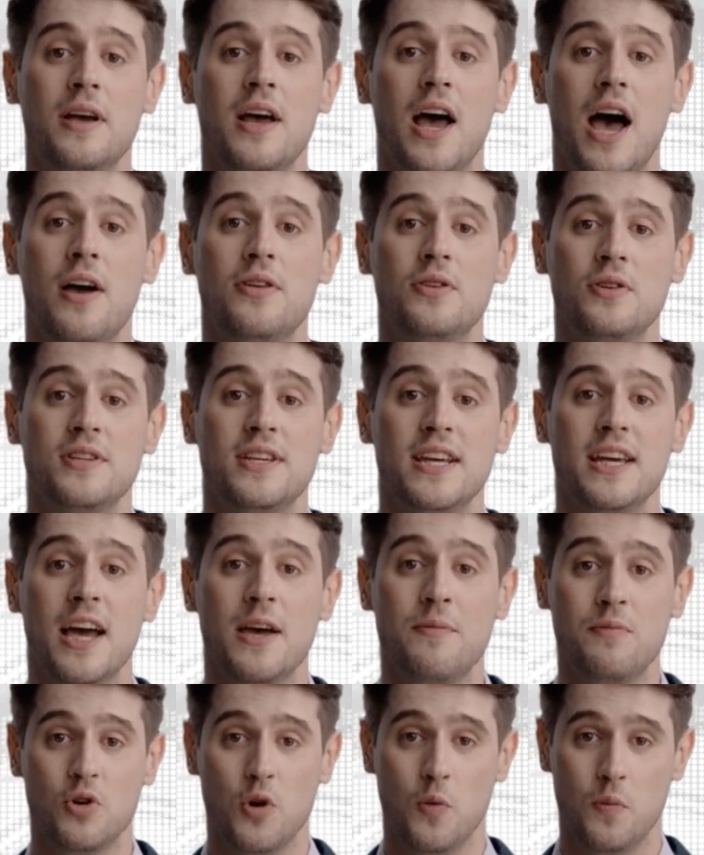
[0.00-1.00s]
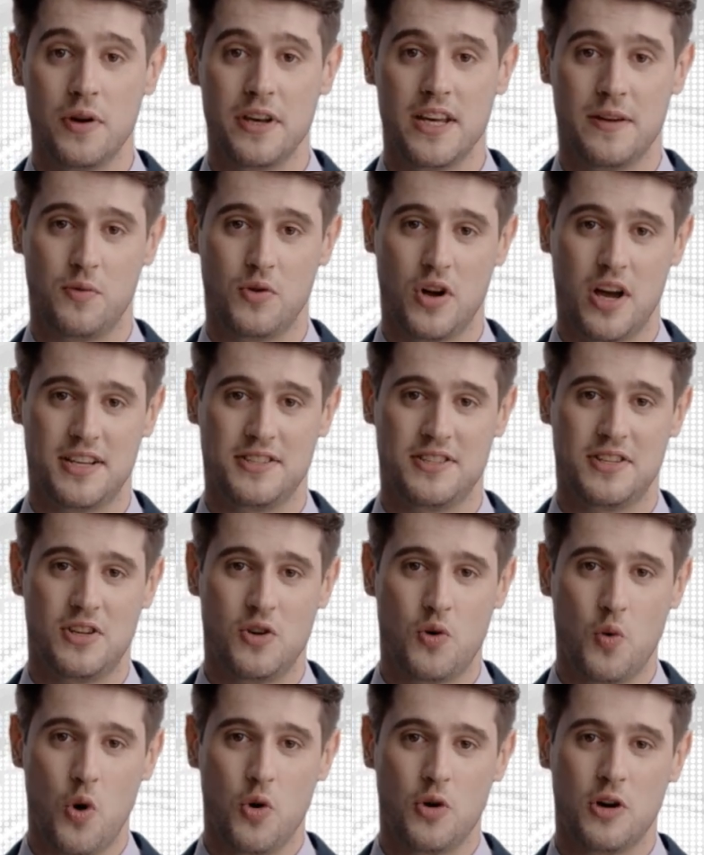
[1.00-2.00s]
Ethylene and propylene prices
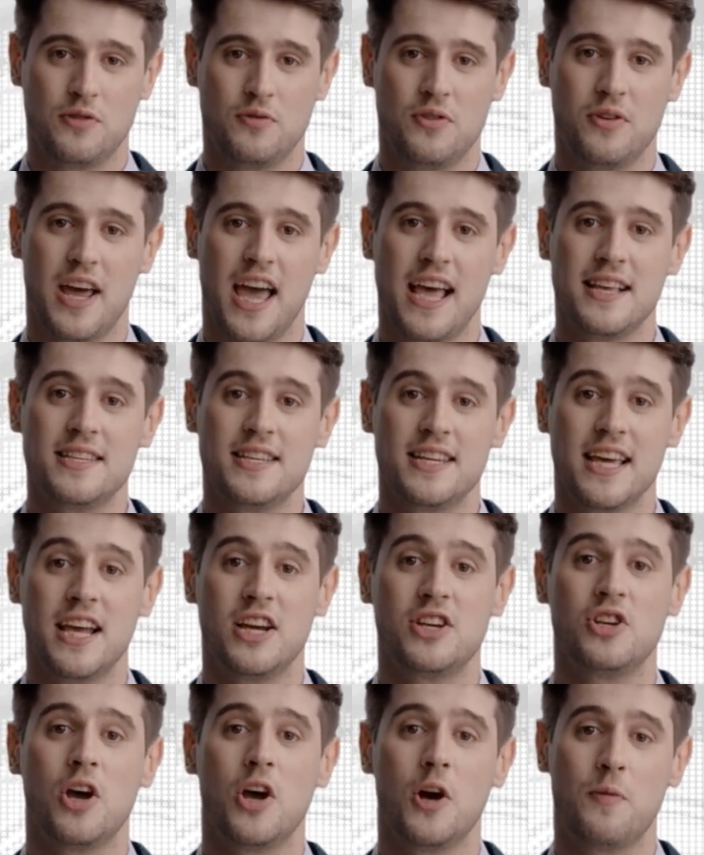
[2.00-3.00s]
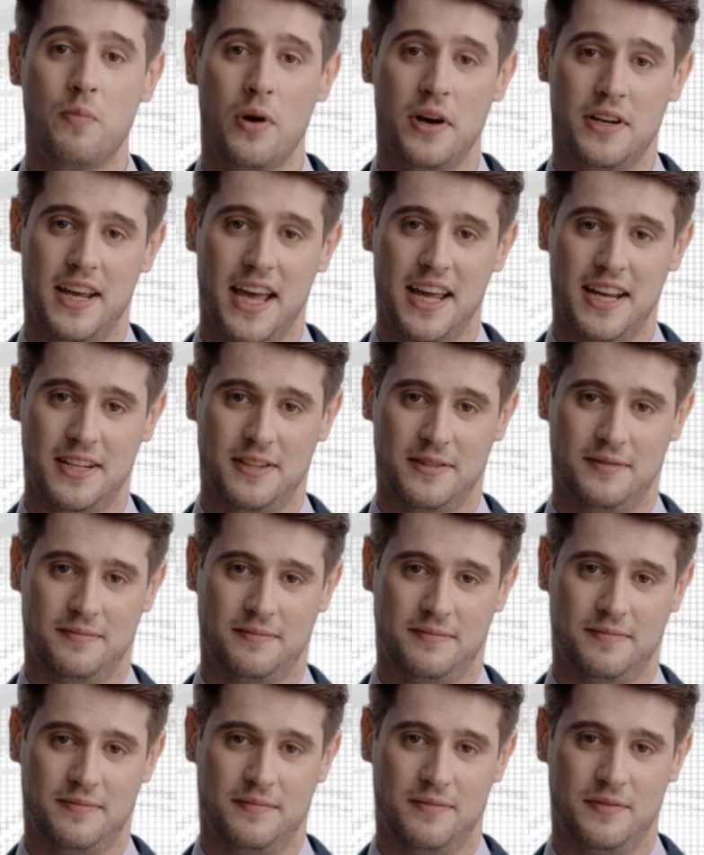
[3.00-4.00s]
quoted flat in Asia on Monday.
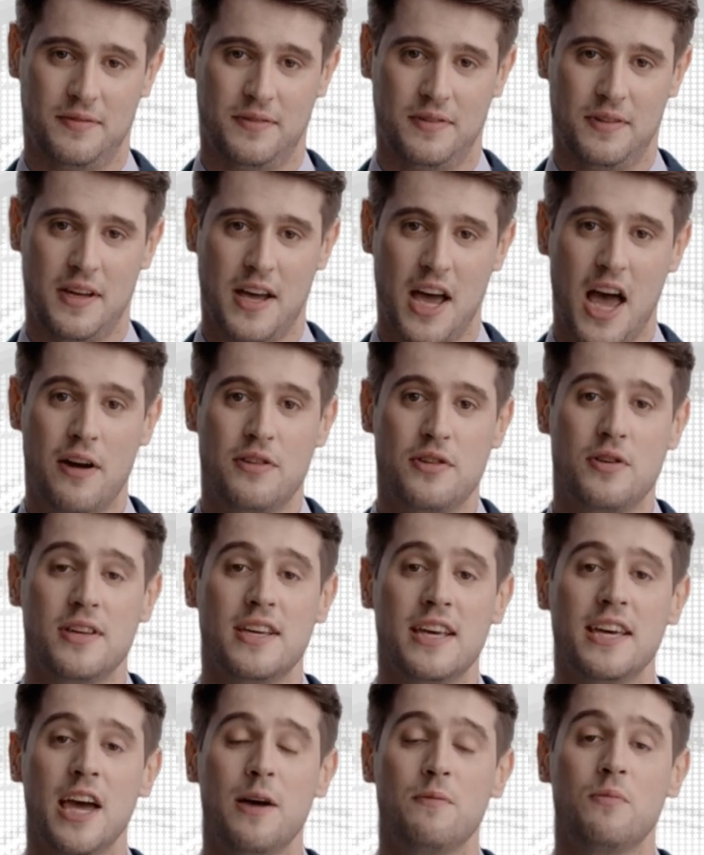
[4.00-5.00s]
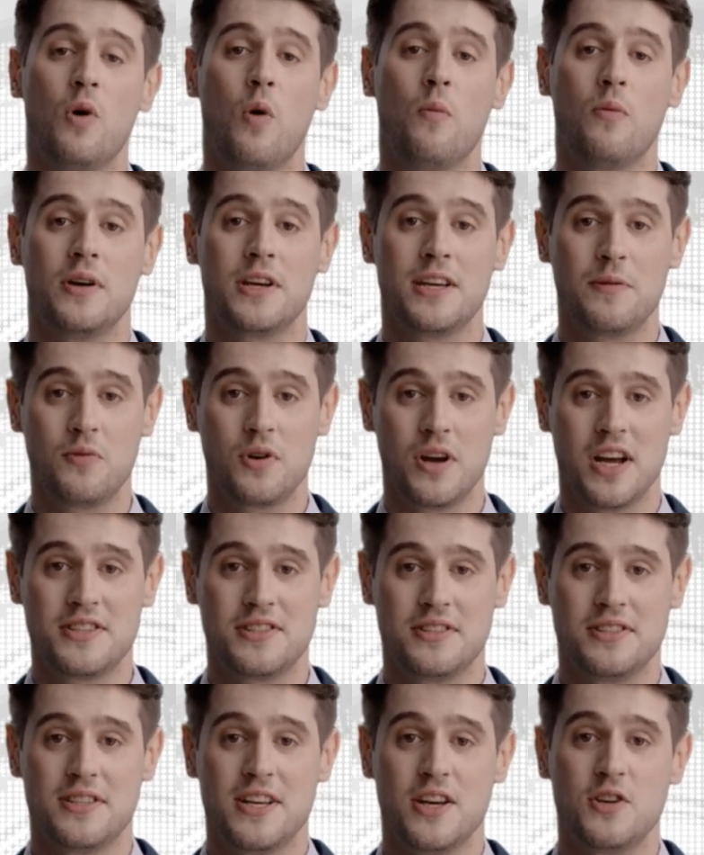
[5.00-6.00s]
Ethylene and propylene
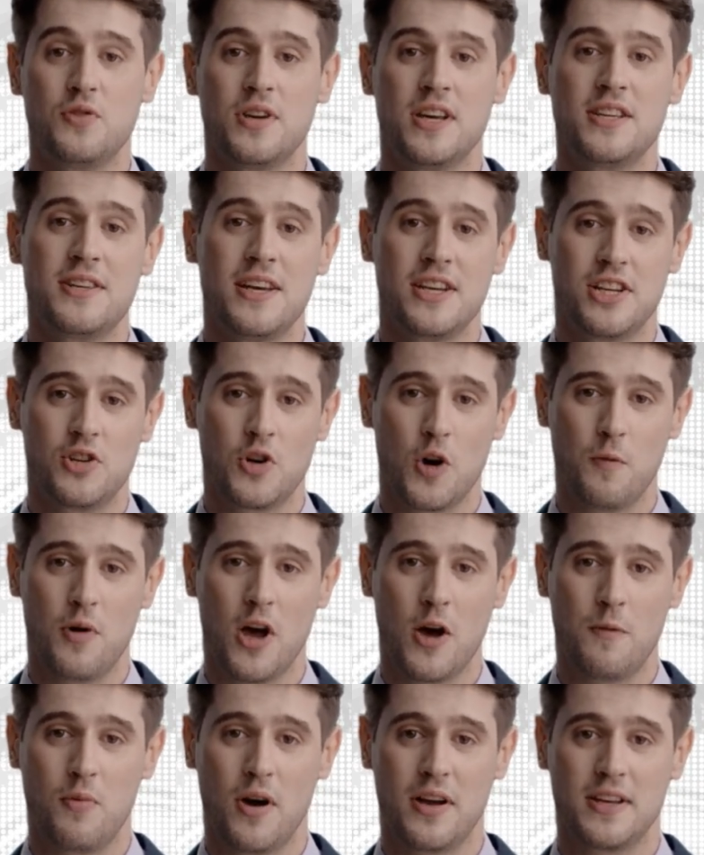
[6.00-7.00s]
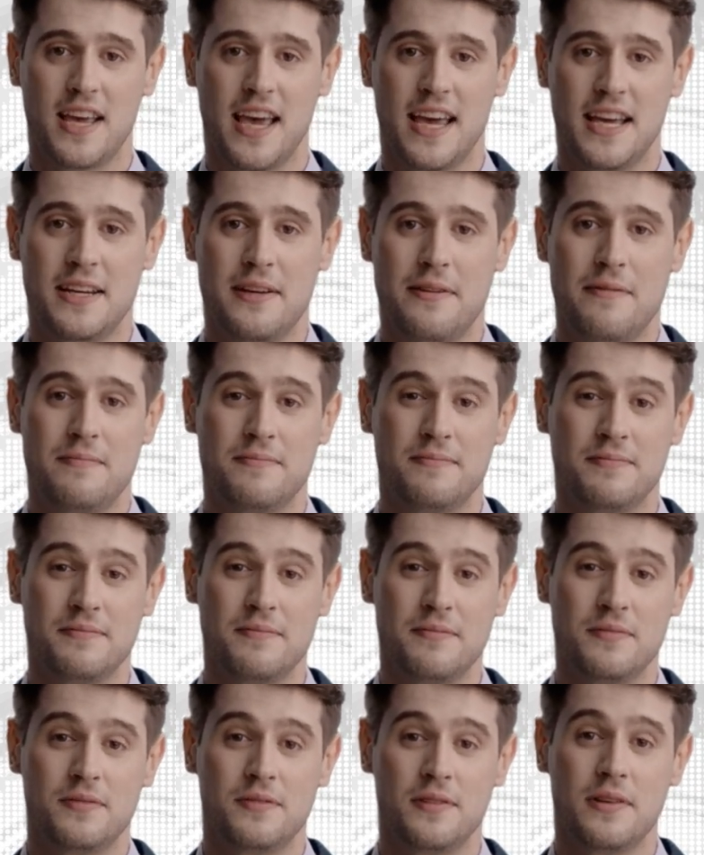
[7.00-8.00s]
prices decreased in Europe on Monday.
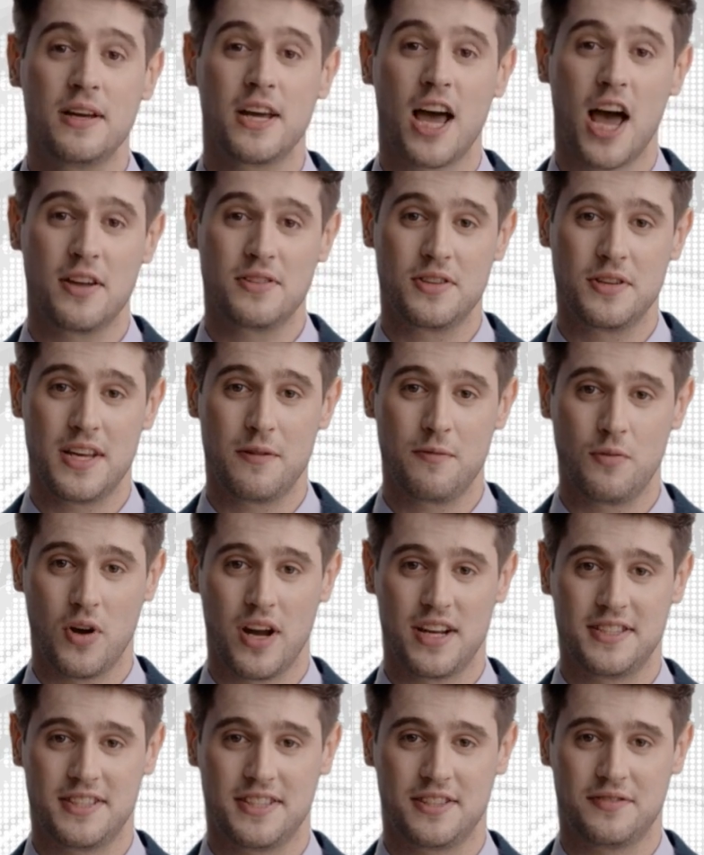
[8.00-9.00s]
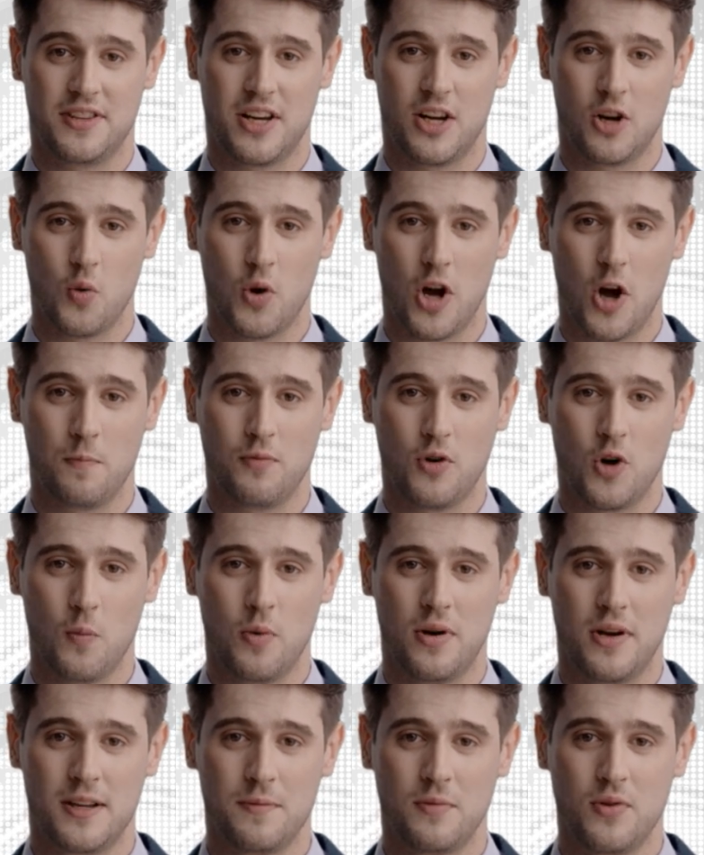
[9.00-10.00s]
Ethylene prices fell while
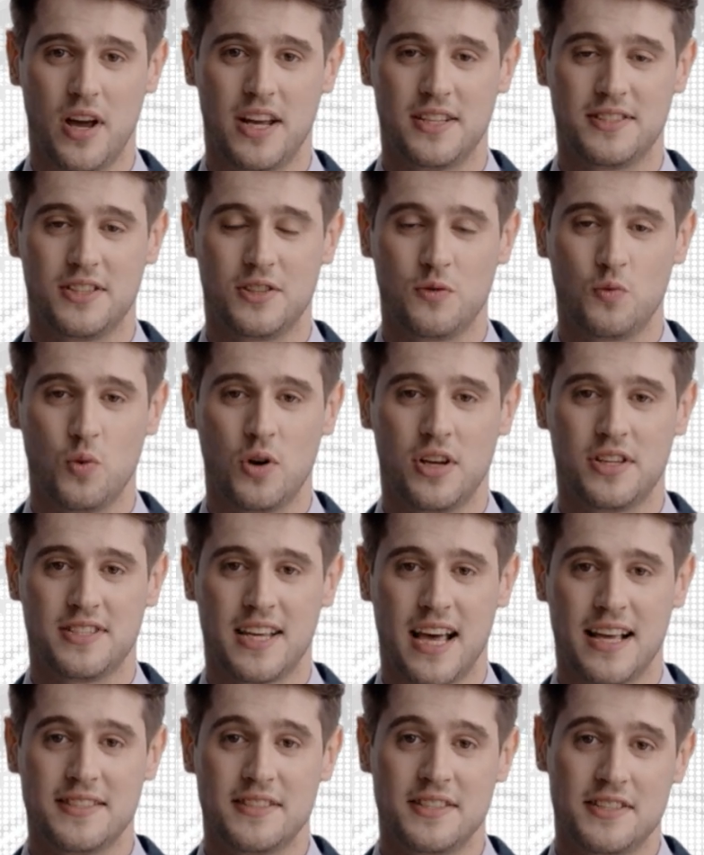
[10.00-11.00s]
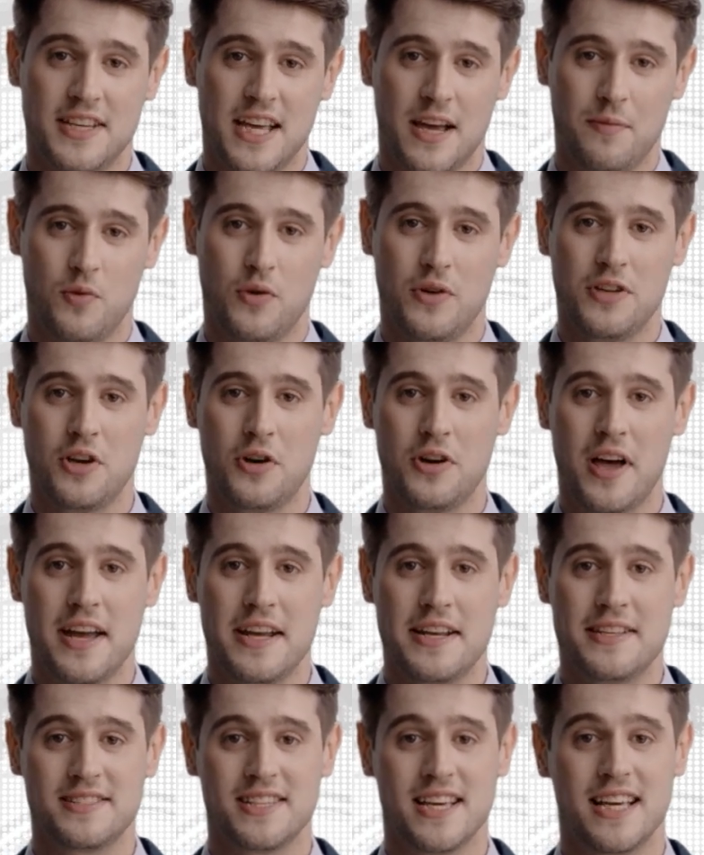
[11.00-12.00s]
propylene prices were assessed stable in the
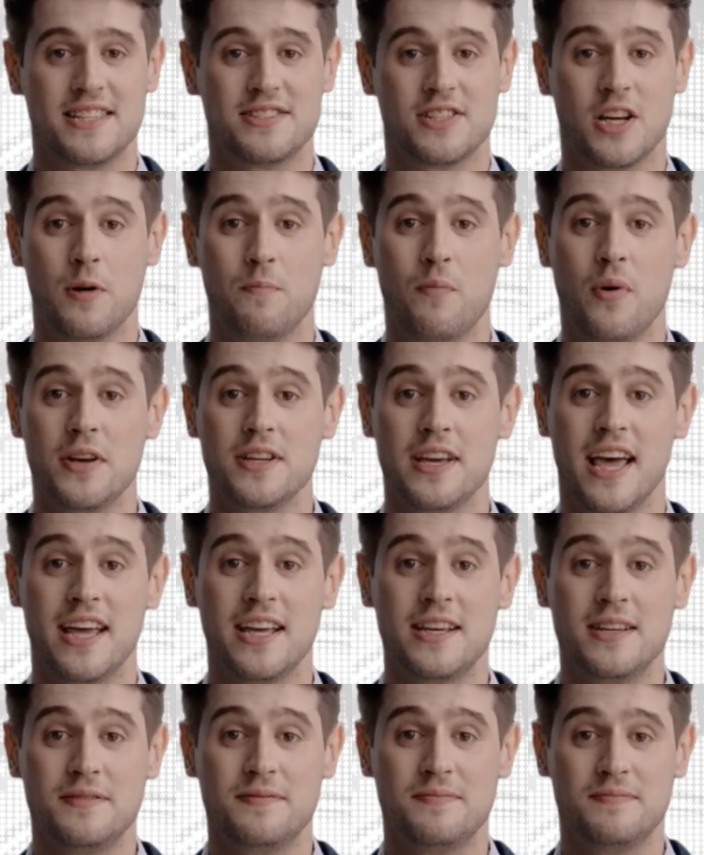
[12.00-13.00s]
United States on Monday.